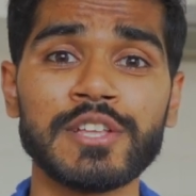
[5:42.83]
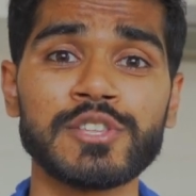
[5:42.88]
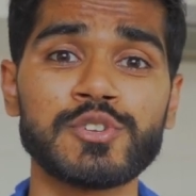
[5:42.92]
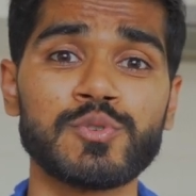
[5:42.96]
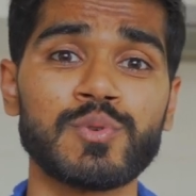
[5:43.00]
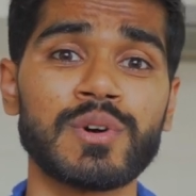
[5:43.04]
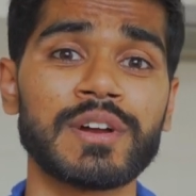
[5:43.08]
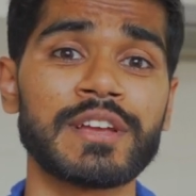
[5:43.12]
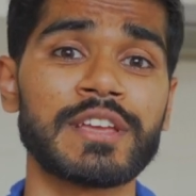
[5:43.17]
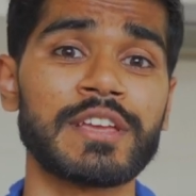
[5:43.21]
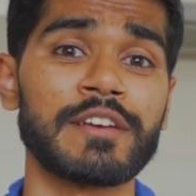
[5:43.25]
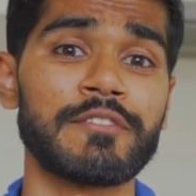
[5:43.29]

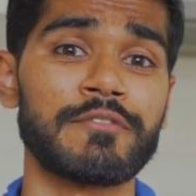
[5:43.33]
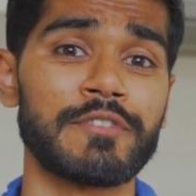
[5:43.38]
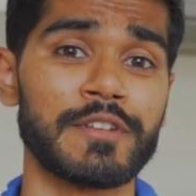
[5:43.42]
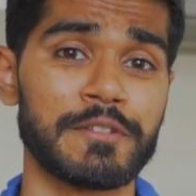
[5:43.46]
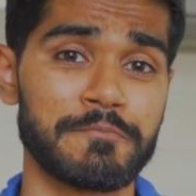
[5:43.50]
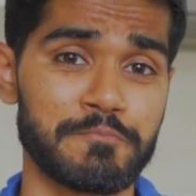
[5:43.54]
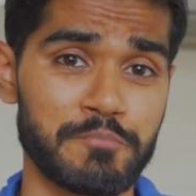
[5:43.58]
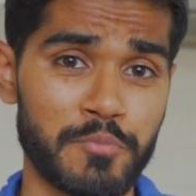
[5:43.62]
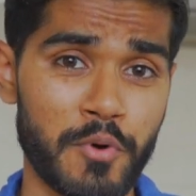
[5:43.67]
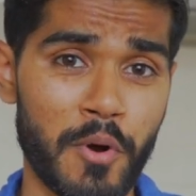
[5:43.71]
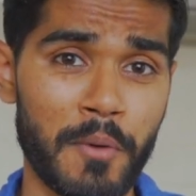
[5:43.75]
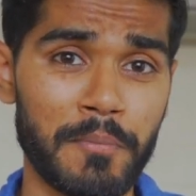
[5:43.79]
to a
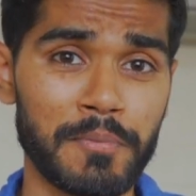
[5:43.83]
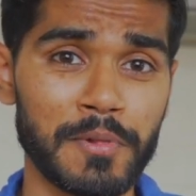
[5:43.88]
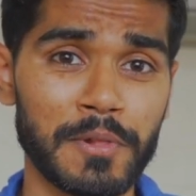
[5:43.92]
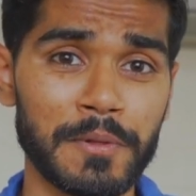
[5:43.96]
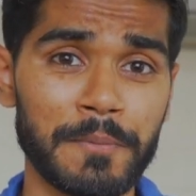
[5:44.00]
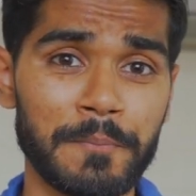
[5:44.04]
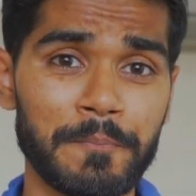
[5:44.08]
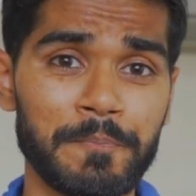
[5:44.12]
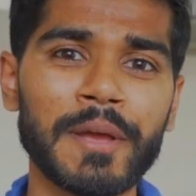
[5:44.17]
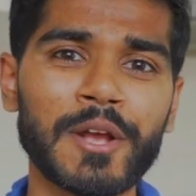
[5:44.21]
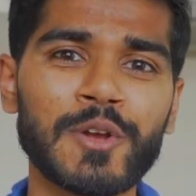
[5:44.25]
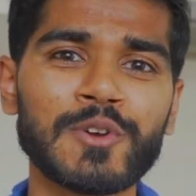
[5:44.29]
given
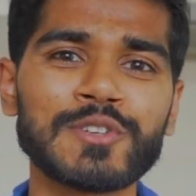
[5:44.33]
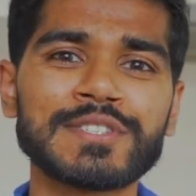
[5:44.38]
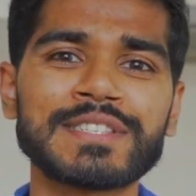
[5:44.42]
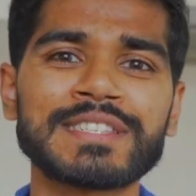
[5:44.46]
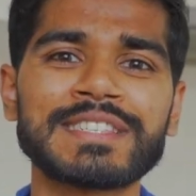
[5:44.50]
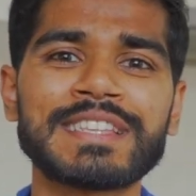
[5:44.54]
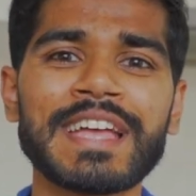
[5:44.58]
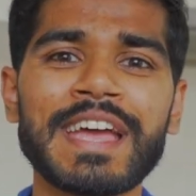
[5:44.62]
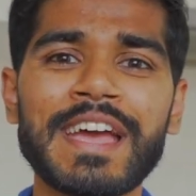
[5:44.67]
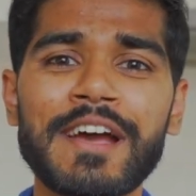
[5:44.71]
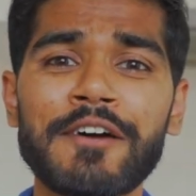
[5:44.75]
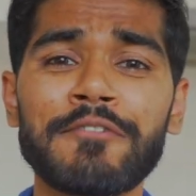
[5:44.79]
problem because
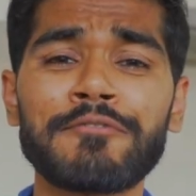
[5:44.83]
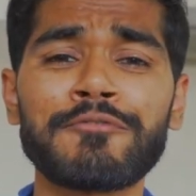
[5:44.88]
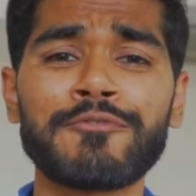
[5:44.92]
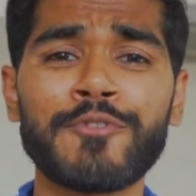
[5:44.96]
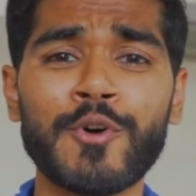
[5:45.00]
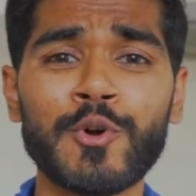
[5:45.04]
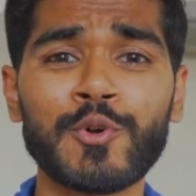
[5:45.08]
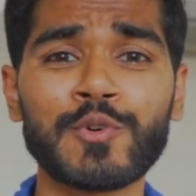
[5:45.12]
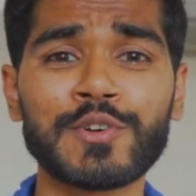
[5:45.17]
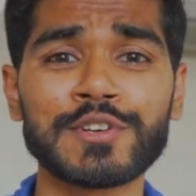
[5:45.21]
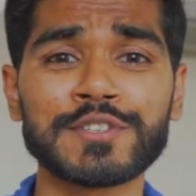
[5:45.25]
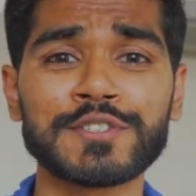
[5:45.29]
they are
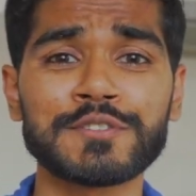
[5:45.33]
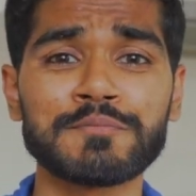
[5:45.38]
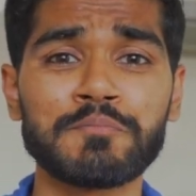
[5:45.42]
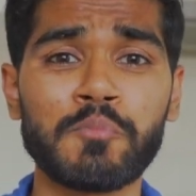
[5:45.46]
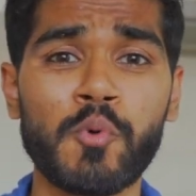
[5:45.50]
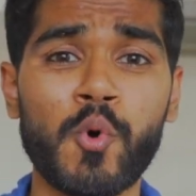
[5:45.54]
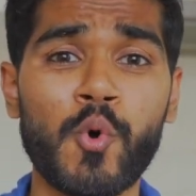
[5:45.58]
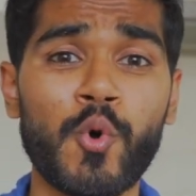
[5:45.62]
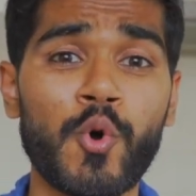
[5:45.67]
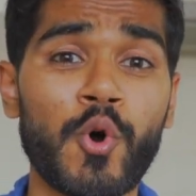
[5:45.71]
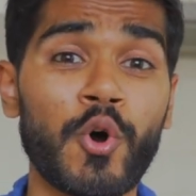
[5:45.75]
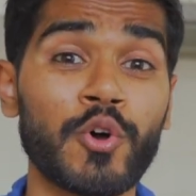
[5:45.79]
focused
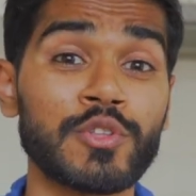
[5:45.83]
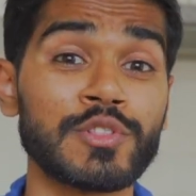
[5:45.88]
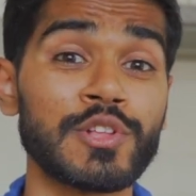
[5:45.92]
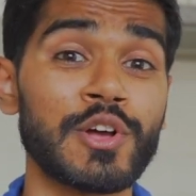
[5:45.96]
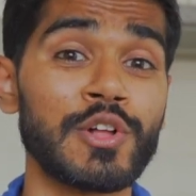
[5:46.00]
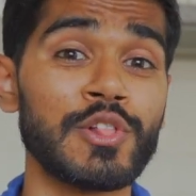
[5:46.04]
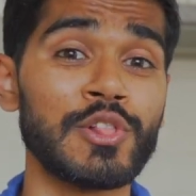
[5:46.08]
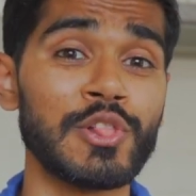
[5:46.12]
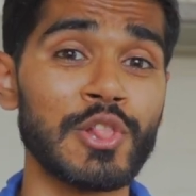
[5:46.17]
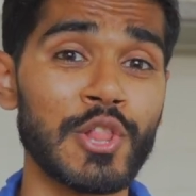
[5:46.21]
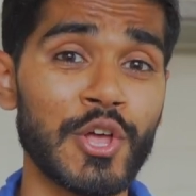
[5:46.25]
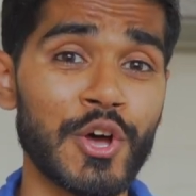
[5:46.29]
more on
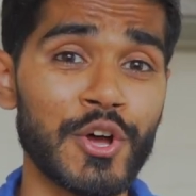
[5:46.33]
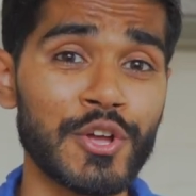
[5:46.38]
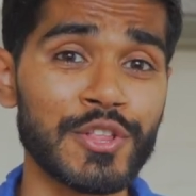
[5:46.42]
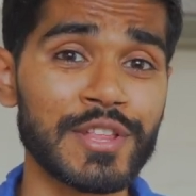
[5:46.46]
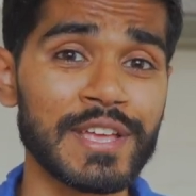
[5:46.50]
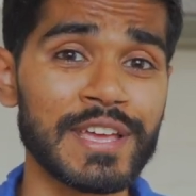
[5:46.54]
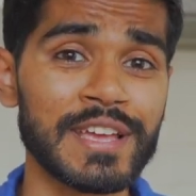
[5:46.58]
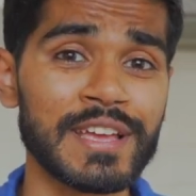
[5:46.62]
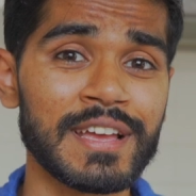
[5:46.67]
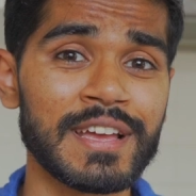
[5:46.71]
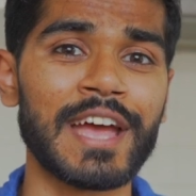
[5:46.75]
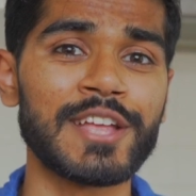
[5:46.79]

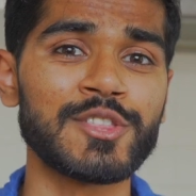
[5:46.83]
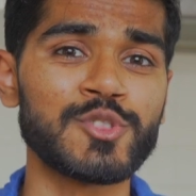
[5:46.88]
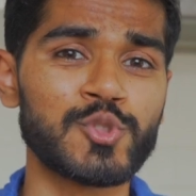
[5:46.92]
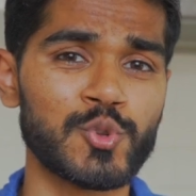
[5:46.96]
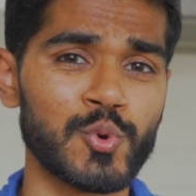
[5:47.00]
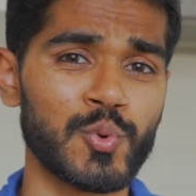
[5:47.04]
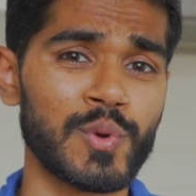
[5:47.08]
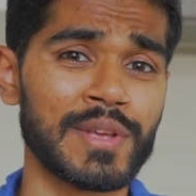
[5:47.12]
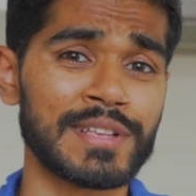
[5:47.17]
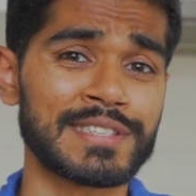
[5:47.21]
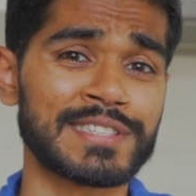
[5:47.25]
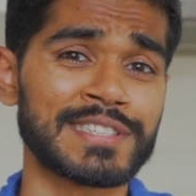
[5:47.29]
learning and
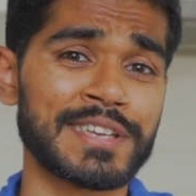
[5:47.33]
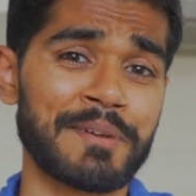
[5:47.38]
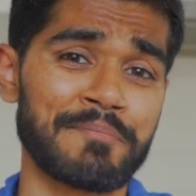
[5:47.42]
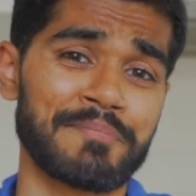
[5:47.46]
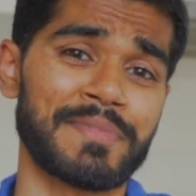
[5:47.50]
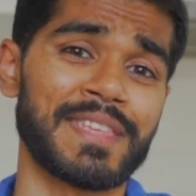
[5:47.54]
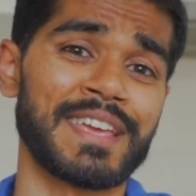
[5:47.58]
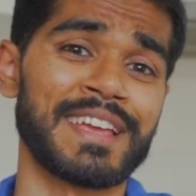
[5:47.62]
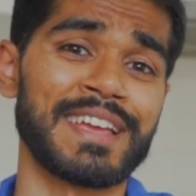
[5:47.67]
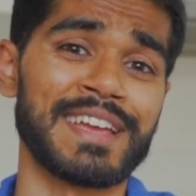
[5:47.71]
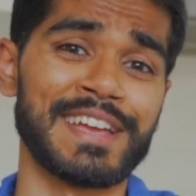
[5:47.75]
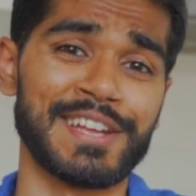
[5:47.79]
doing
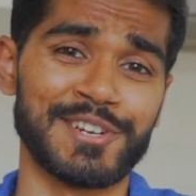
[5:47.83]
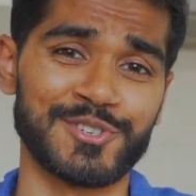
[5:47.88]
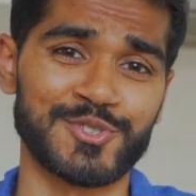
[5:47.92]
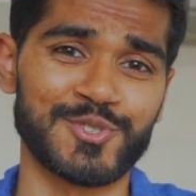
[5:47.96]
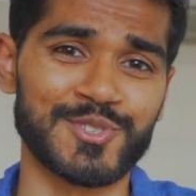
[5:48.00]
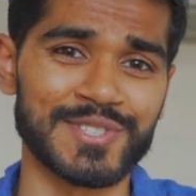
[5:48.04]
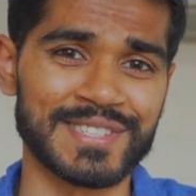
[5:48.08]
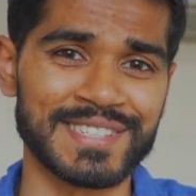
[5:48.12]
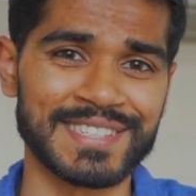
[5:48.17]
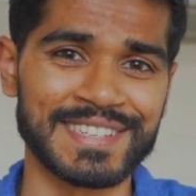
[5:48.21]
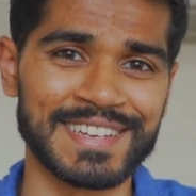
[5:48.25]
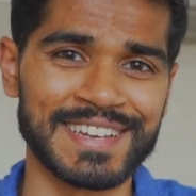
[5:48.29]
something
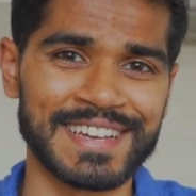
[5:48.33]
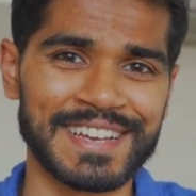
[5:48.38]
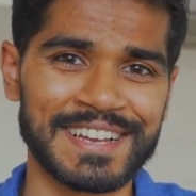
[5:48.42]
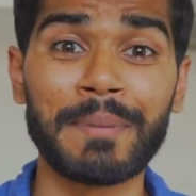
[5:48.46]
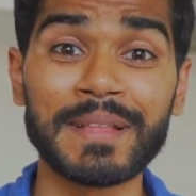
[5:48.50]
interesting.